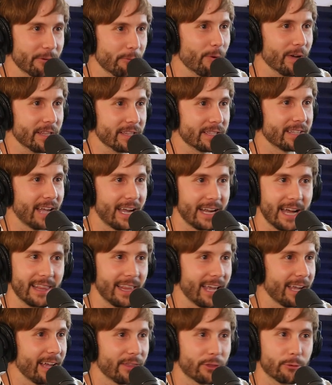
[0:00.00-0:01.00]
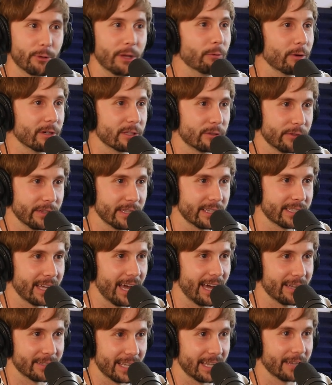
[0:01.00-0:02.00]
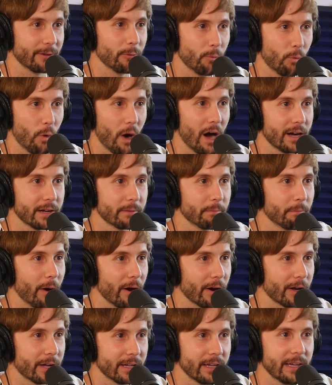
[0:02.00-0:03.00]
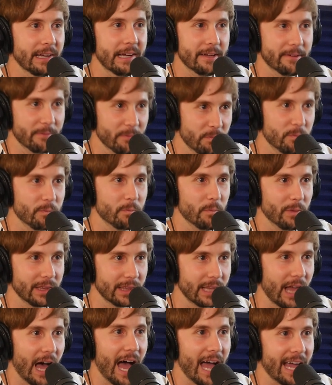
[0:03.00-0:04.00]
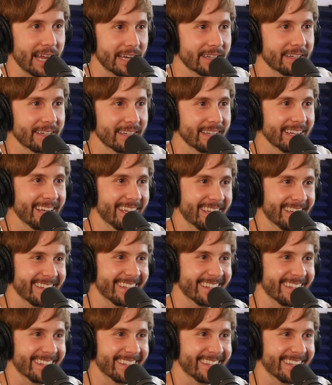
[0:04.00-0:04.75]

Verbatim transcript: it in one. Yeah. I got like three words for this guy. It's like right. walk, mark, move head left, line. Right,